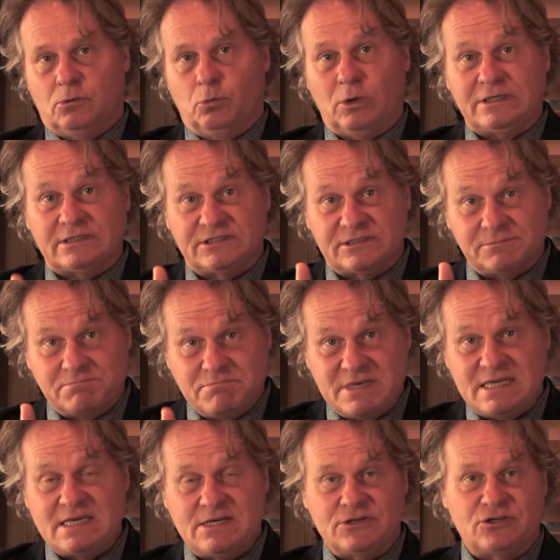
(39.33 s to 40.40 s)
What does it
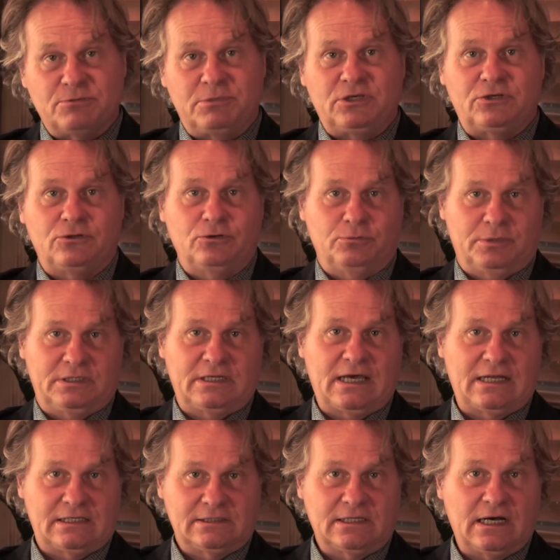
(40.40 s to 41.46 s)
mean to be human
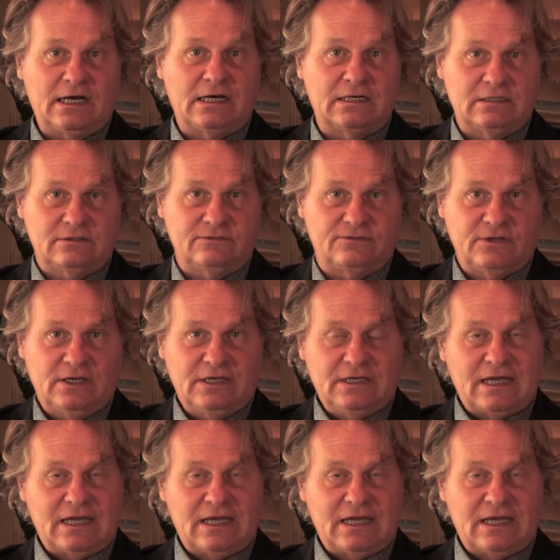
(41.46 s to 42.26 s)
and alive?